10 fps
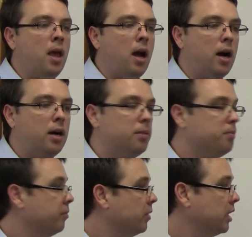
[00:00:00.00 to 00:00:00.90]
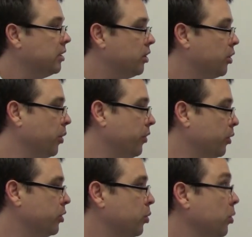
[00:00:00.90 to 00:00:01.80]
that's the
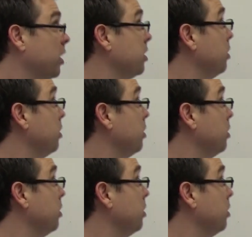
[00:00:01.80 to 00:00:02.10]
3-force rule as it